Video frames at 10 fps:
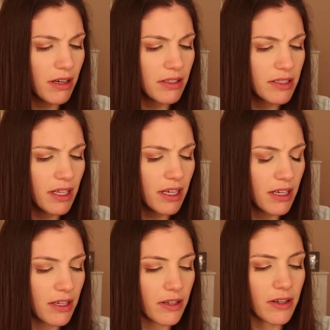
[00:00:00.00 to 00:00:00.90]
It's like
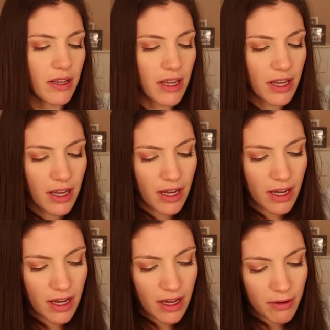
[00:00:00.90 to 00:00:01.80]

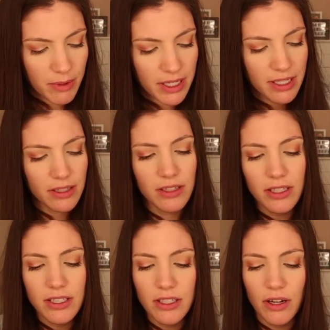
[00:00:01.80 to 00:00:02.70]
and it looks,